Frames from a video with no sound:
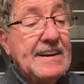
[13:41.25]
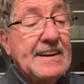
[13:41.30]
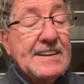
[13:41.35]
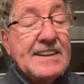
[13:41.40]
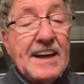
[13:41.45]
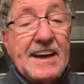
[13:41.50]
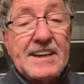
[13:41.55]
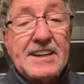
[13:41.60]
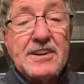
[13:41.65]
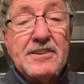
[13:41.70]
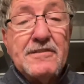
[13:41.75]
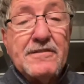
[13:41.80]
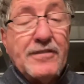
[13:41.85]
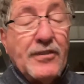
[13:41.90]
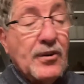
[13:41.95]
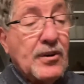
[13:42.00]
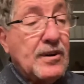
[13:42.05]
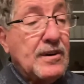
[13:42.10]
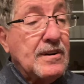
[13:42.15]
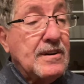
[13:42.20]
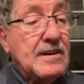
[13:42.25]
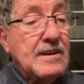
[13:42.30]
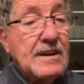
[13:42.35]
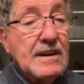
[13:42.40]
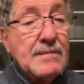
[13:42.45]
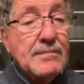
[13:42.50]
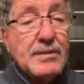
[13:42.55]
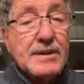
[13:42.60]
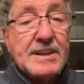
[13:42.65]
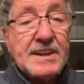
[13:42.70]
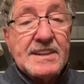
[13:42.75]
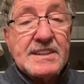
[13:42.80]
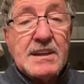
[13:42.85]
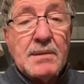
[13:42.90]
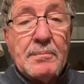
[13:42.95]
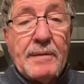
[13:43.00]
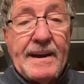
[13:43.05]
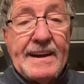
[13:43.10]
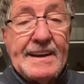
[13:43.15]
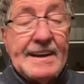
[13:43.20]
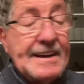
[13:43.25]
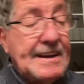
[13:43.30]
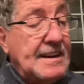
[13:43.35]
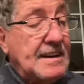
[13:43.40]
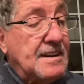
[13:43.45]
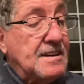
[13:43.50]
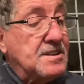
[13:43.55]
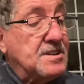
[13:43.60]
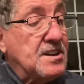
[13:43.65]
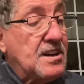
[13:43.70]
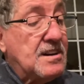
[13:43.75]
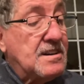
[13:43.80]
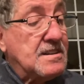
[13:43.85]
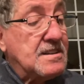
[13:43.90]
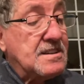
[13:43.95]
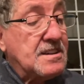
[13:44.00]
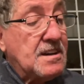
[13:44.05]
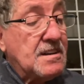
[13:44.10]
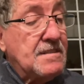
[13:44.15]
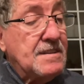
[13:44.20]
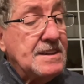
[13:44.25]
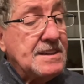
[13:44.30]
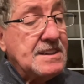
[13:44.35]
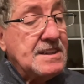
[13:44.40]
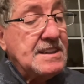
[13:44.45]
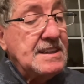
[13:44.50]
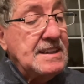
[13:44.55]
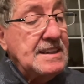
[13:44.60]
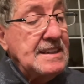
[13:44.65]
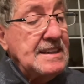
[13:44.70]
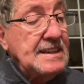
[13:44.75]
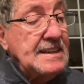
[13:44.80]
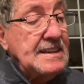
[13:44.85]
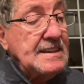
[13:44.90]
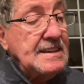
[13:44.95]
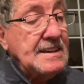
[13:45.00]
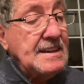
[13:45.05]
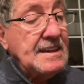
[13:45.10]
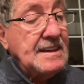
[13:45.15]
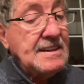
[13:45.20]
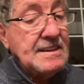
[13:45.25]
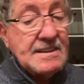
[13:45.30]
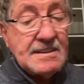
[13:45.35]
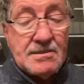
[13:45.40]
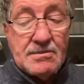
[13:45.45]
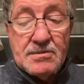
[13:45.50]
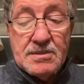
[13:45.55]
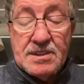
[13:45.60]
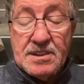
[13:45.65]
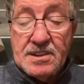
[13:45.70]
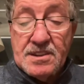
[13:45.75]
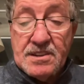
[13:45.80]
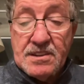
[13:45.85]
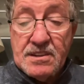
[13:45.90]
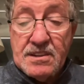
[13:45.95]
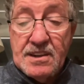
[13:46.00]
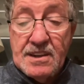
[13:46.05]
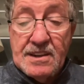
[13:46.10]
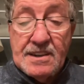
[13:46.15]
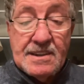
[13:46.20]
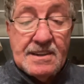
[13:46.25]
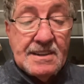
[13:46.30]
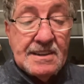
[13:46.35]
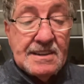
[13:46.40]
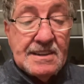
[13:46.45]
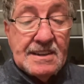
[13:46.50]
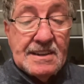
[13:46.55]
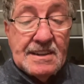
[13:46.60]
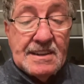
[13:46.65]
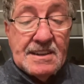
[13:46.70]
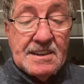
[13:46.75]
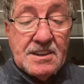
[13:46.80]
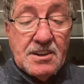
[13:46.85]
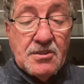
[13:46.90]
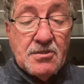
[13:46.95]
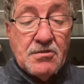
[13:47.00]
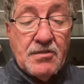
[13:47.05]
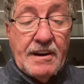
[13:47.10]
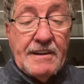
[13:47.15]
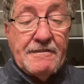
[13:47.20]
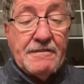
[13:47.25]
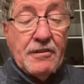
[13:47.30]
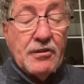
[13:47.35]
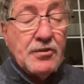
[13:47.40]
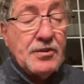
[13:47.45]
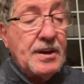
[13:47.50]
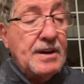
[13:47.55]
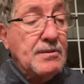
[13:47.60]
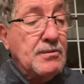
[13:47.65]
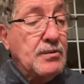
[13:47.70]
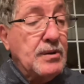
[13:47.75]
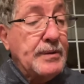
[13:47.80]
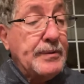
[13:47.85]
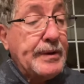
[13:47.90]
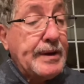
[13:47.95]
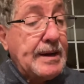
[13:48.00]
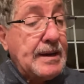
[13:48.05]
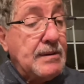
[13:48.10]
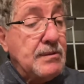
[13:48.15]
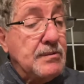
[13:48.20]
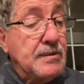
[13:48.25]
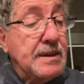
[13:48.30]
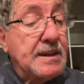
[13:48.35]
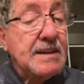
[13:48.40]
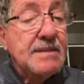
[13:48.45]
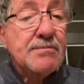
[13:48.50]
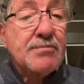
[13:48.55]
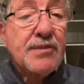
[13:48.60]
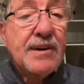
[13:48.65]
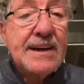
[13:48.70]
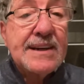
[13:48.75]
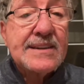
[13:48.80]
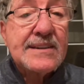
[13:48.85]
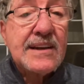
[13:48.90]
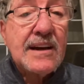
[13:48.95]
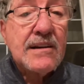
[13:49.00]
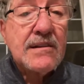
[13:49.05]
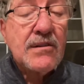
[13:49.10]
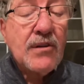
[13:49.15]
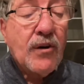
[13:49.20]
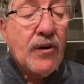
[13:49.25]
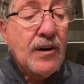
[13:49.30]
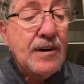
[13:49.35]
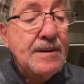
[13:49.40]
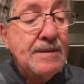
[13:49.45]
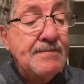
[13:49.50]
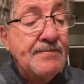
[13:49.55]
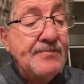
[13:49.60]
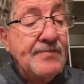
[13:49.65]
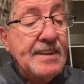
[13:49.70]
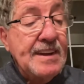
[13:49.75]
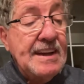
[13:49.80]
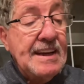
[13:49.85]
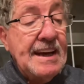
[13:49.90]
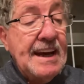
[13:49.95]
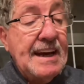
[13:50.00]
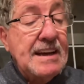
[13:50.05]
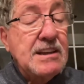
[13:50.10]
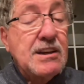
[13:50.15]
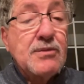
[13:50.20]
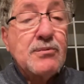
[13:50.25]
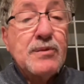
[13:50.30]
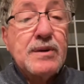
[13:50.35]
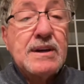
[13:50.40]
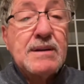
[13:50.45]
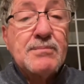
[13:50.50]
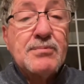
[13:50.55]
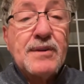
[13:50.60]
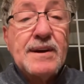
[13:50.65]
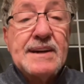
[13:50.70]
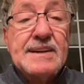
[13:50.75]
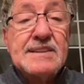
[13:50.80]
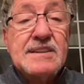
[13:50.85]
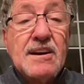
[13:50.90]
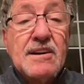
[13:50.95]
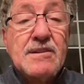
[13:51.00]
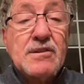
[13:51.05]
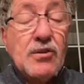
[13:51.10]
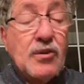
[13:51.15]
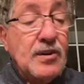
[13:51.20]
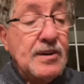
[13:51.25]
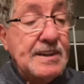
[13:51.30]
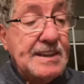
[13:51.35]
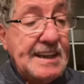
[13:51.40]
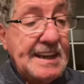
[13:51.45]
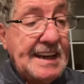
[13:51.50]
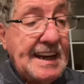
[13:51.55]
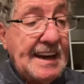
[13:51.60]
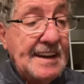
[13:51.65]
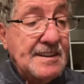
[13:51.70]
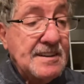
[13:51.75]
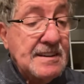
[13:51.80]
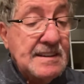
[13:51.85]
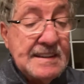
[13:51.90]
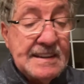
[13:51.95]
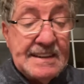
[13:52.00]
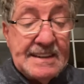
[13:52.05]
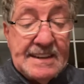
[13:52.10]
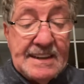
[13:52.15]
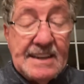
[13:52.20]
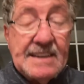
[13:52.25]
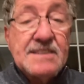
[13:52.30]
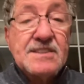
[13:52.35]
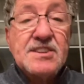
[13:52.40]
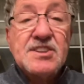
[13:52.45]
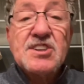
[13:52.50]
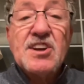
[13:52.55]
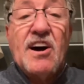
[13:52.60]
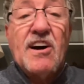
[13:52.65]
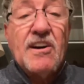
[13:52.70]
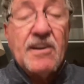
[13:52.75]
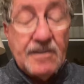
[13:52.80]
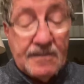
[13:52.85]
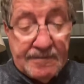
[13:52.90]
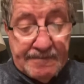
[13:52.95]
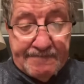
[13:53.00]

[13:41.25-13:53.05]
Thank you for participating in our song service. Uh, we're just uh, so grateful that we have we can praise our Lord and that we can praise our Lord together in song.